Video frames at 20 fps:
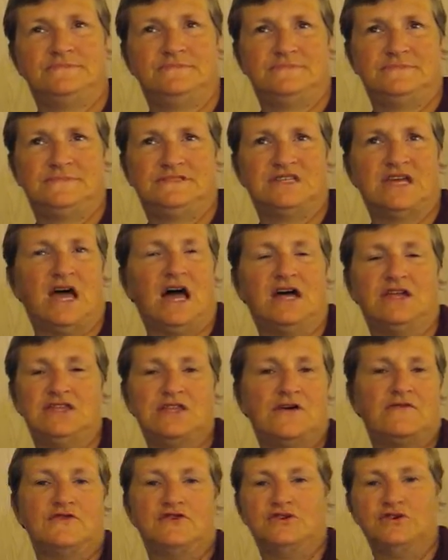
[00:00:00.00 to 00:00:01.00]
say I'll
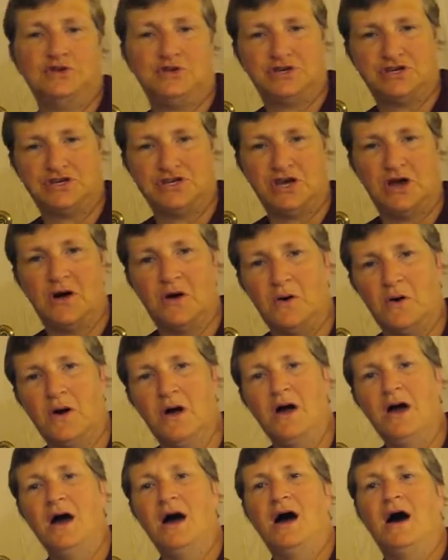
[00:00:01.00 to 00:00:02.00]
never do a show.
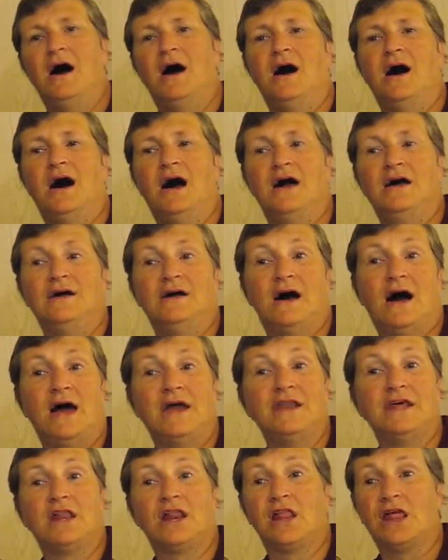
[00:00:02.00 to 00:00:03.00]
I
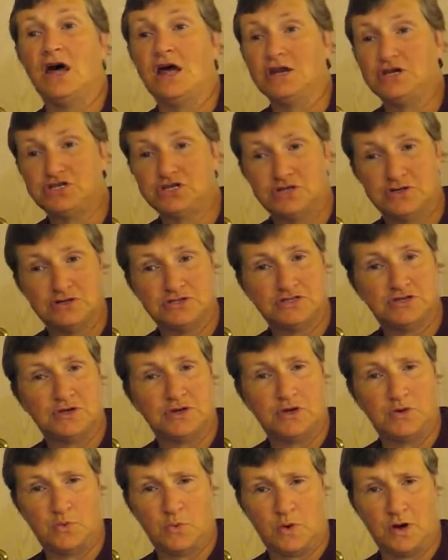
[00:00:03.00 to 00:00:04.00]
did a lot of shows
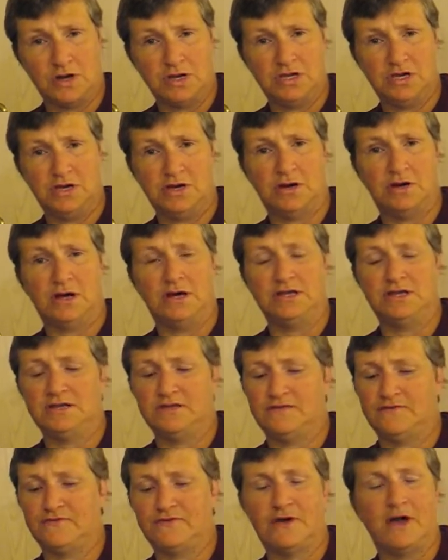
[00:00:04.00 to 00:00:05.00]
in one year. I did
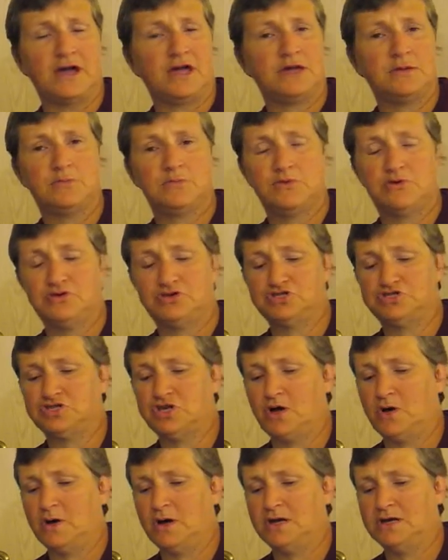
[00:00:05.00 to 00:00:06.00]
the Frankenmuth
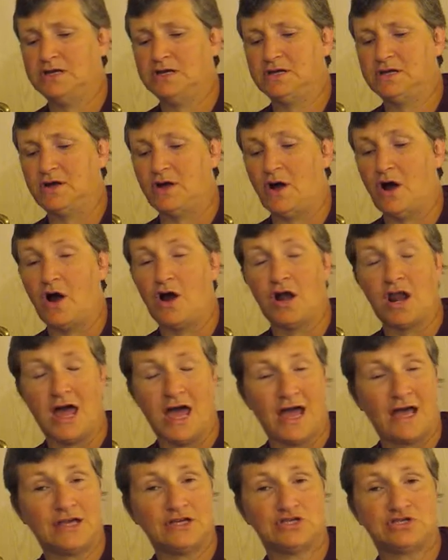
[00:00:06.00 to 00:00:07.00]
show, I did our
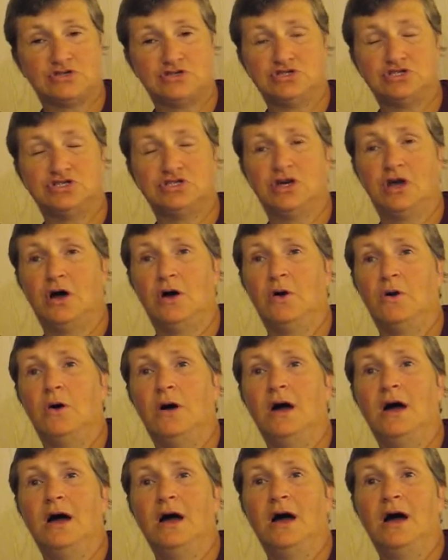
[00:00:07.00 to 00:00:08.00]
Lancaster show,
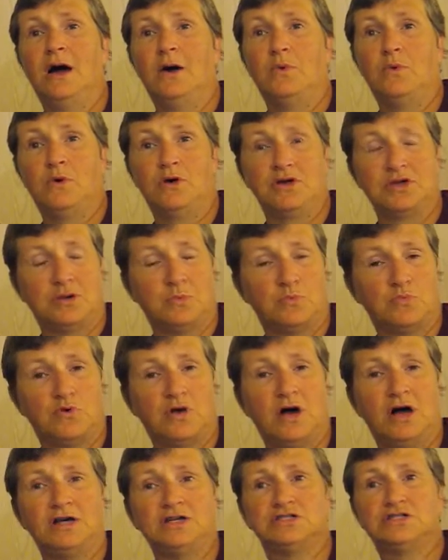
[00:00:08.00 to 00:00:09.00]
William
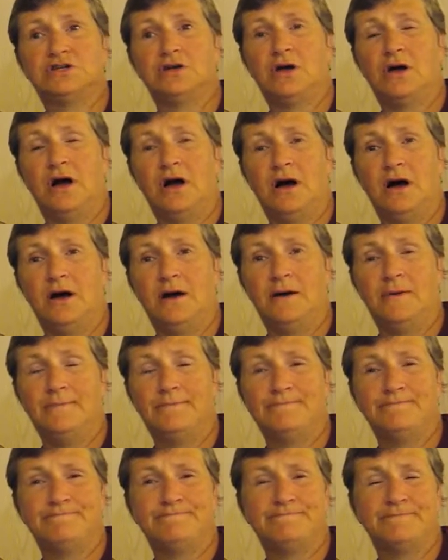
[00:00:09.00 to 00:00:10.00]
Rush,
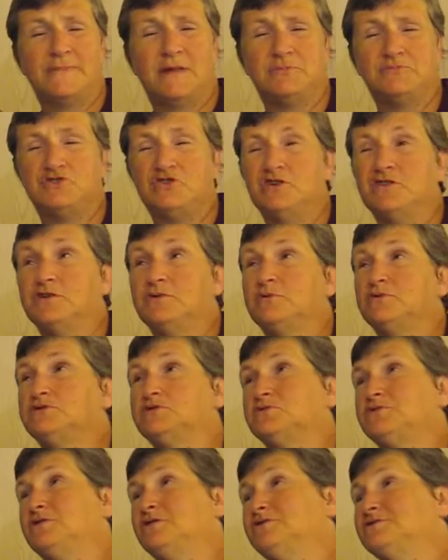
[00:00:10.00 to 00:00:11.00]
I'm trying to think which
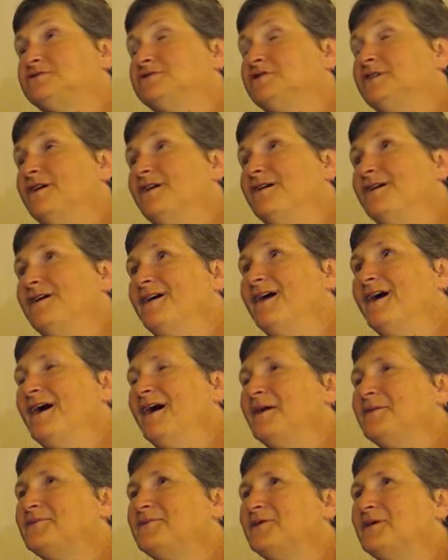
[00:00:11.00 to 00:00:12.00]
one, I'm
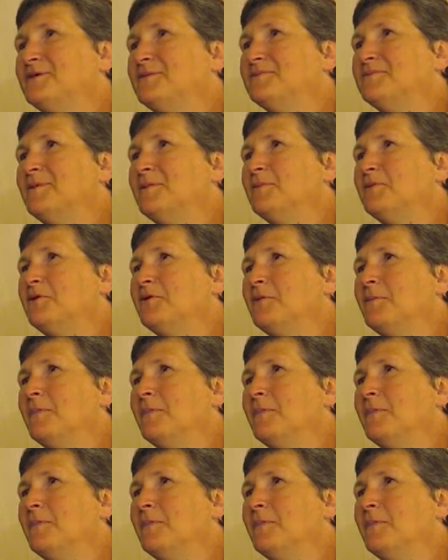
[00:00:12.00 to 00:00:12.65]
trying to remember,